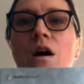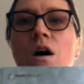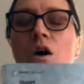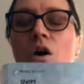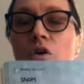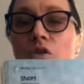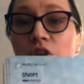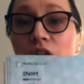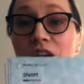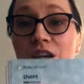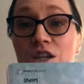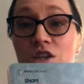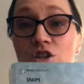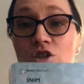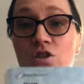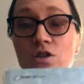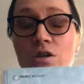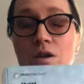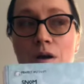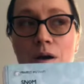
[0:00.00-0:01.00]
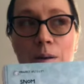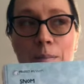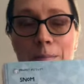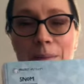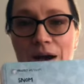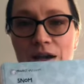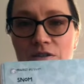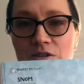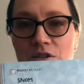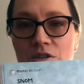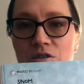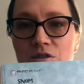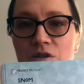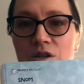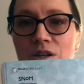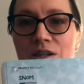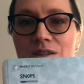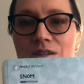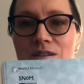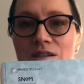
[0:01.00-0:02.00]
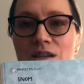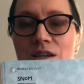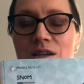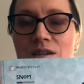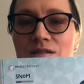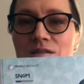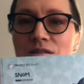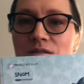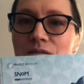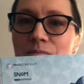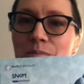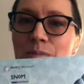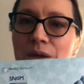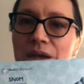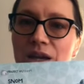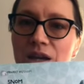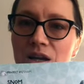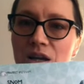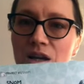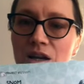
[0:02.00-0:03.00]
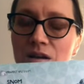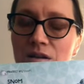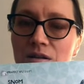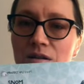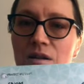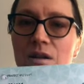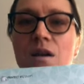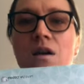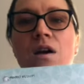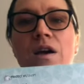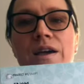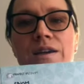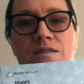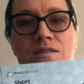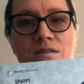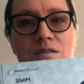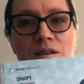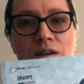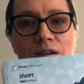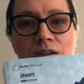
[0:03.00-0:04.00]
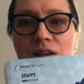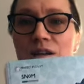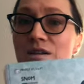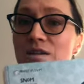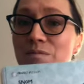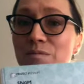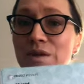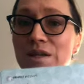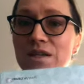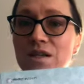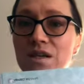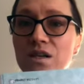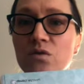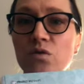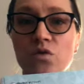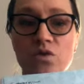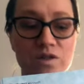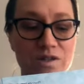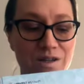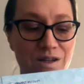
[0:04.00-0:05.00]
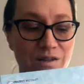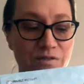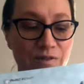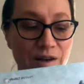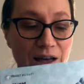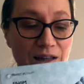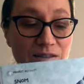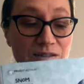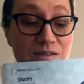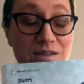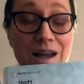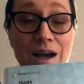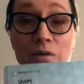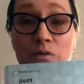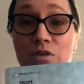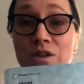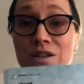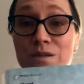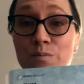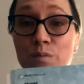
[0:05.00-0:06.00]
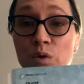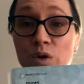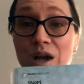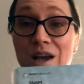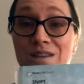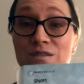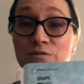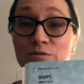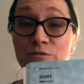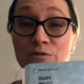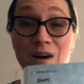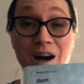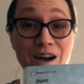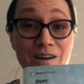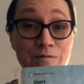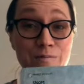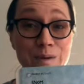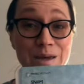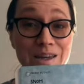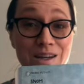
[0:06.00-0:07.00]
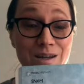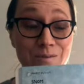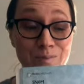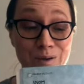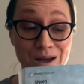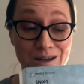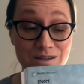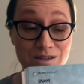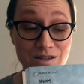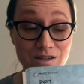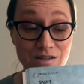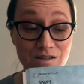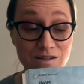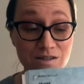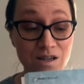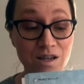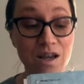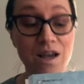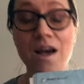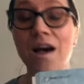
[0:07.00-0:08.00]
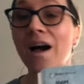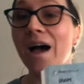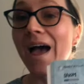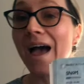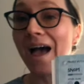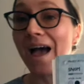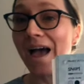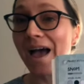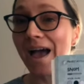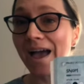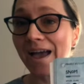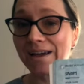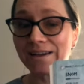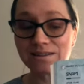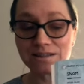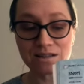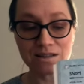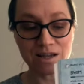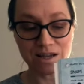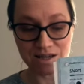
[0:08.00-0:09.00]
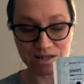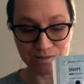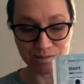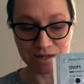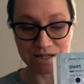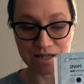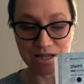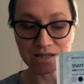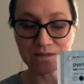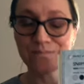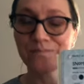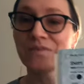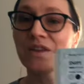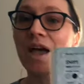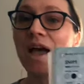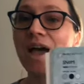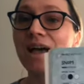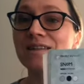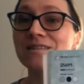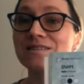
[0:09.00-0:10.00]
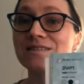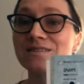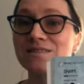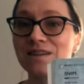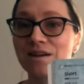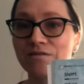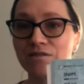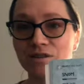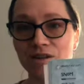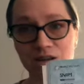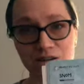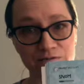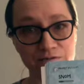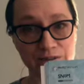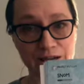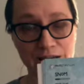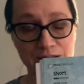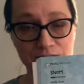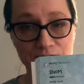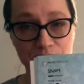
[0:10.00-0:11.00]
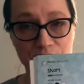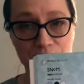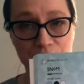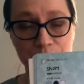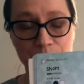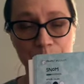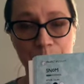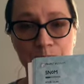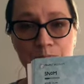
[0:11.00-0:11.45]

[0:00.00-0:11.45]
on each pattern. So you can see, is this a beginner? Is it an intermediate, or is it advanced? Now this book has 5 beginner patterns, 8 intermediate and 7 advanced.